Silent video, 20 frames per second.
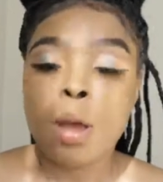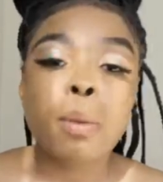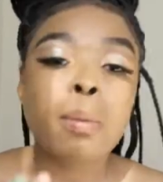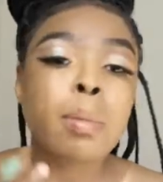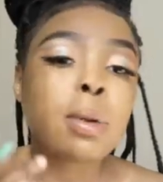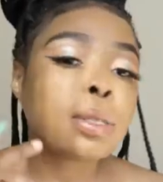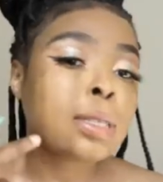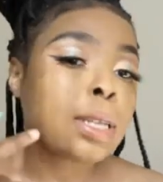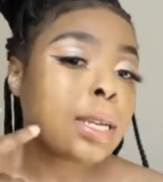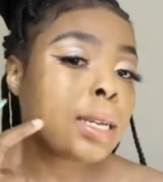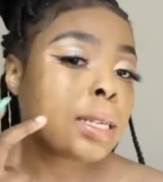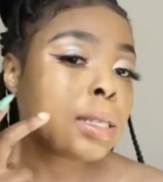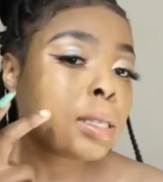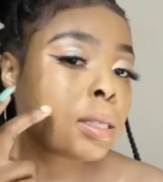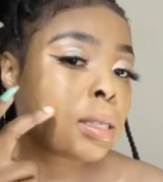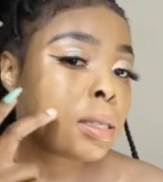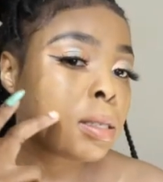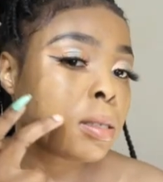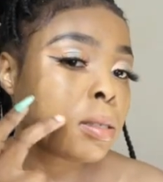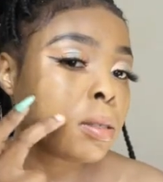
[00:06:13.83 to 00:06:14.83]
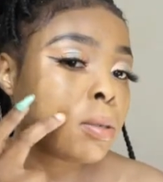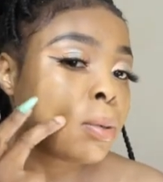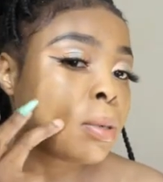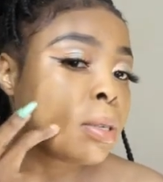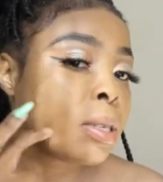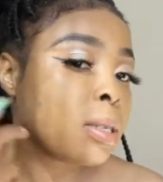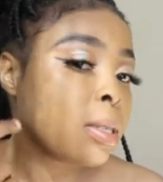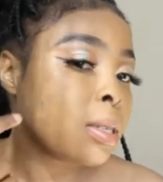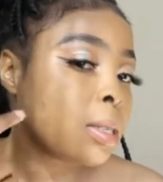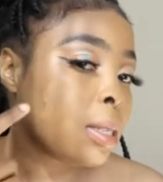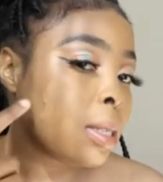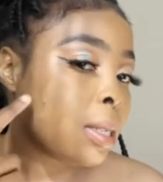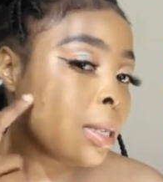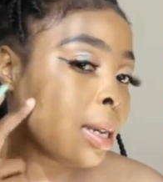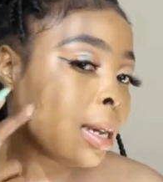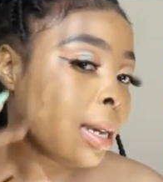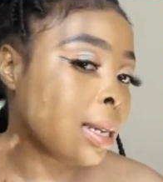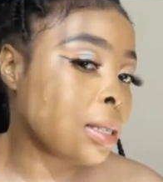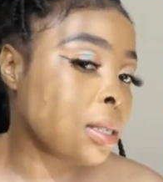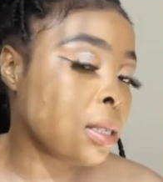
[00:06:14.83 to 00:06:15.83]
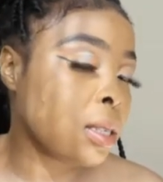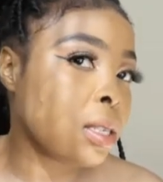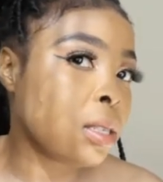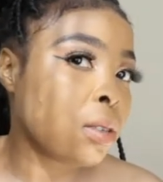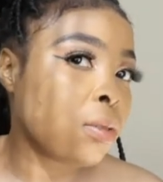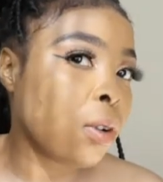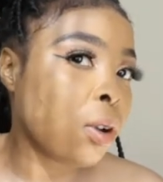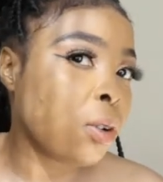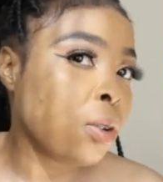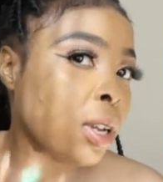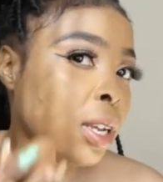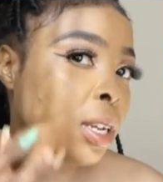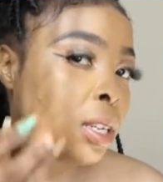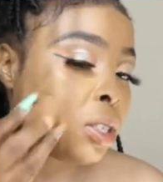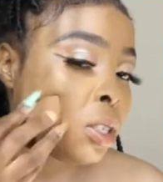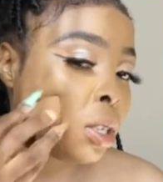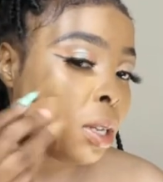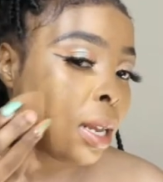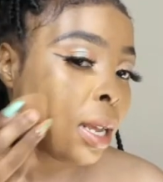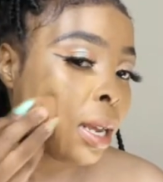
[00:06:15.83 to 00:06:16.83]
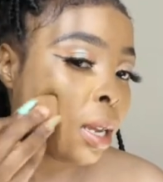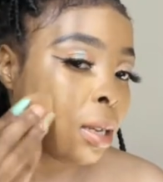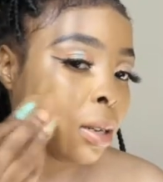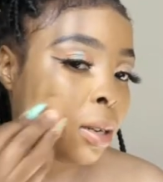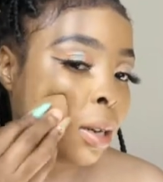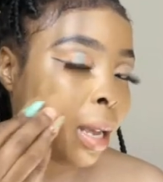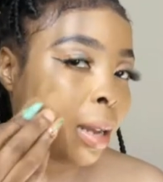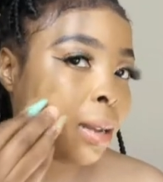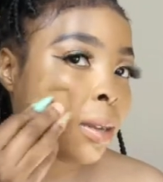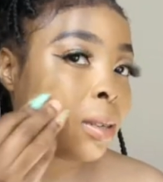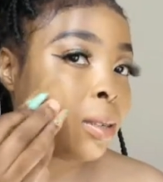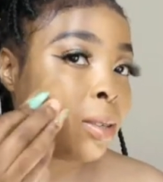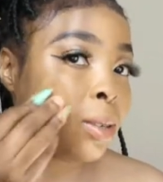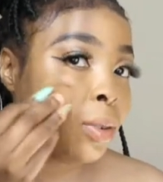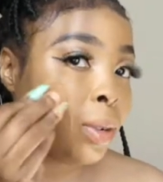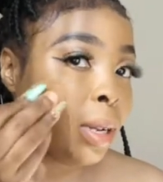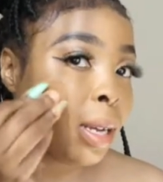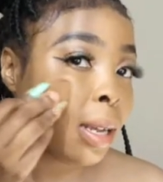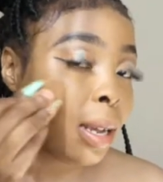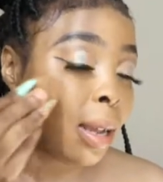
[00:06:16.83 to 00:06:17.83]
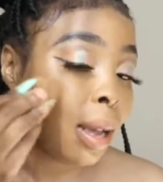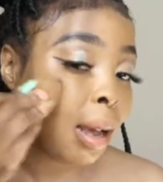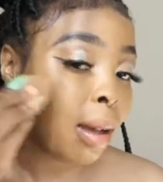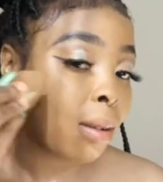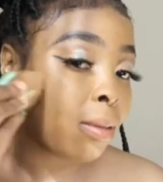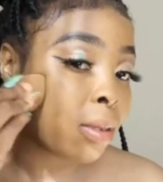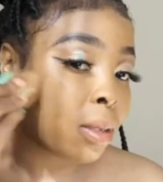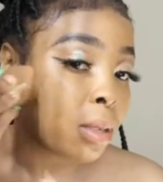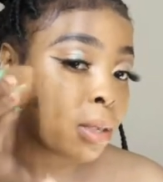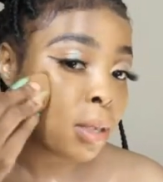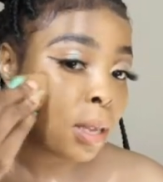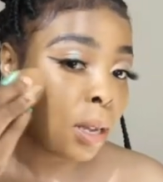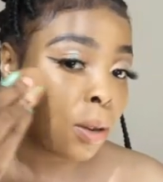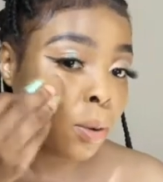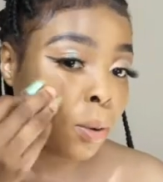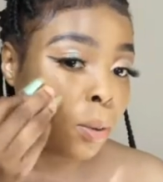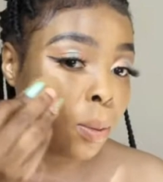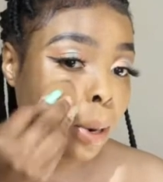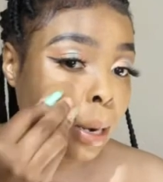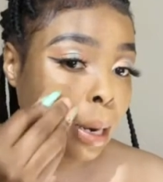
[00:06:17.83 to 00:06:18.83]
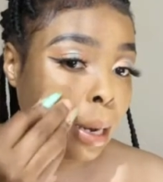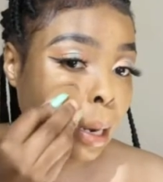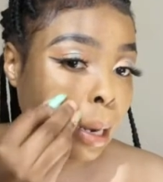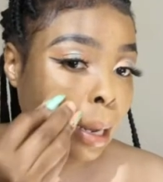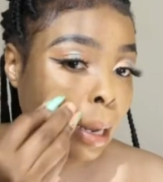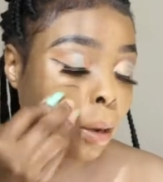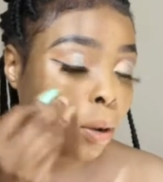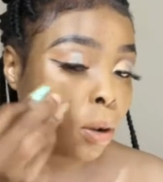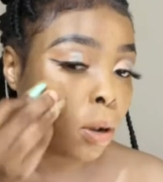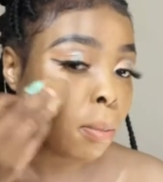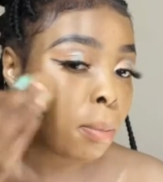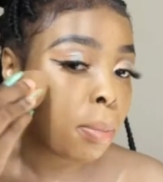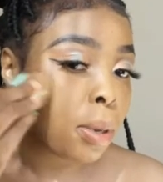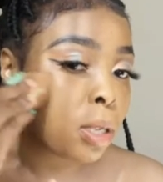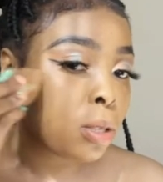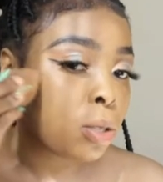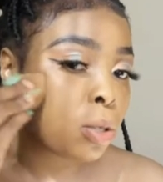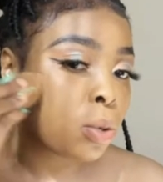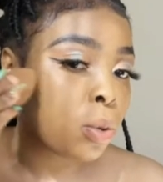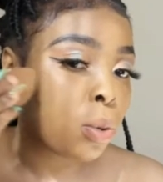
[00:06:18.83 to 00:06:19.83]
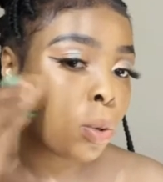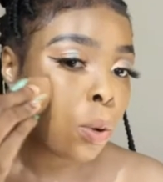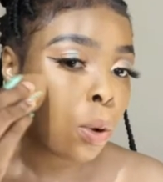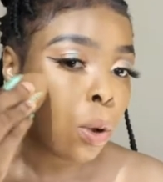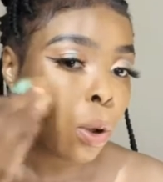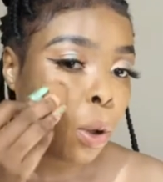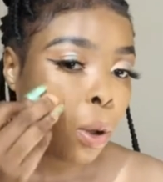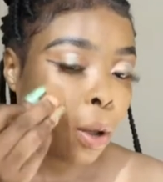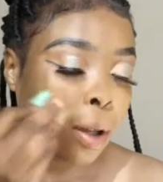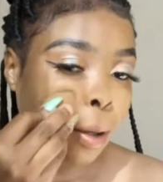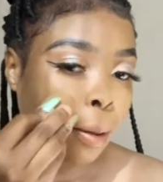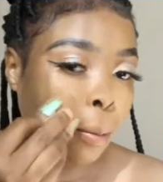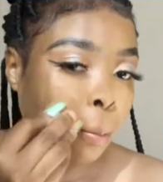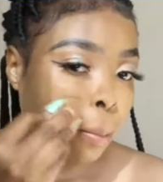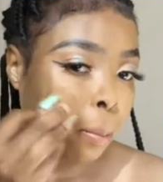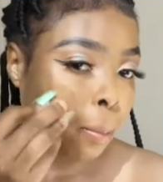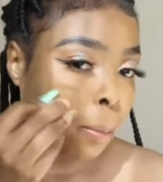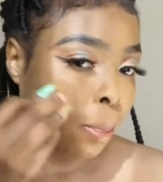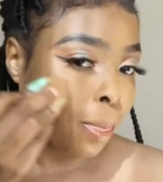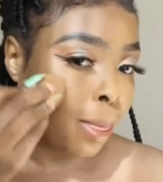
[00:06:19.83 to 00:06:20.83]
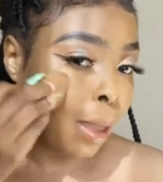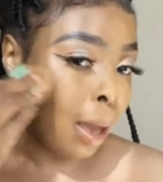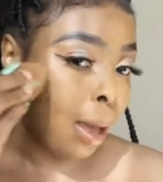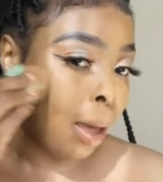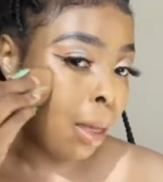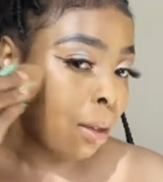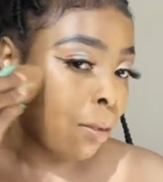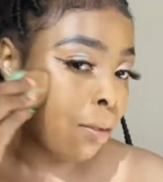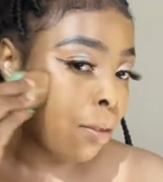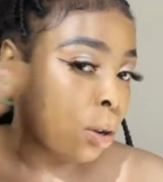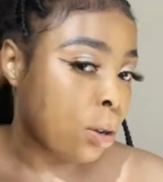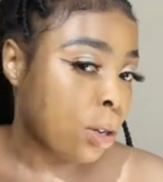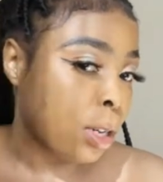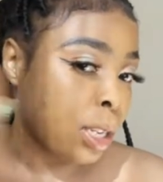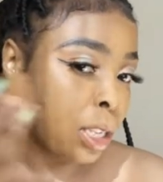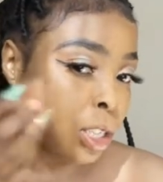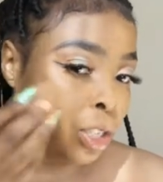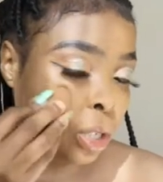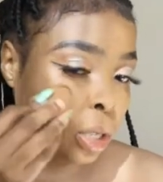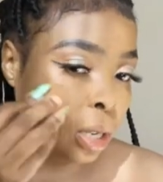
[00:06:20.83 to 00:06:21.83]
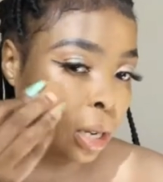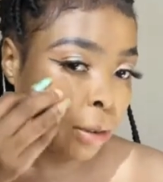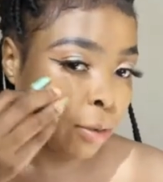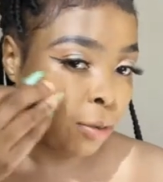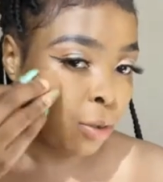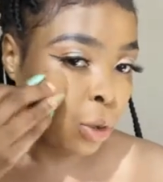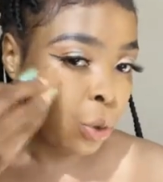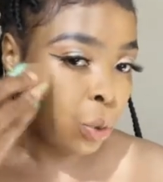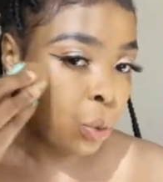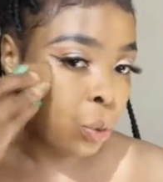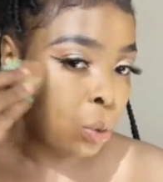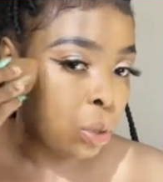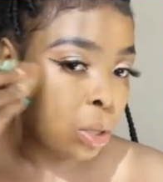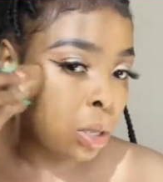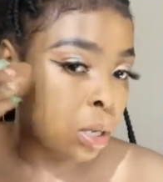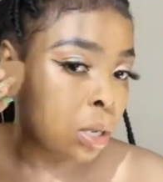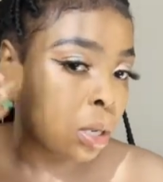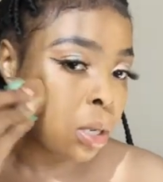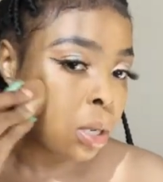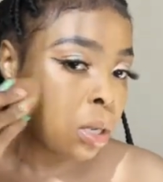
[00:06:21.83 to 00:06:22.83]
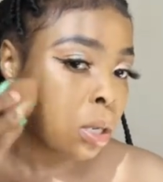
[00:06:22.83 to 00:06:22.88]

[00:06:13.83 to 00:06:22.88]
But as you can see guys, this foundation like it really covers. I don't wanna lie, compared to the other foundation I've used,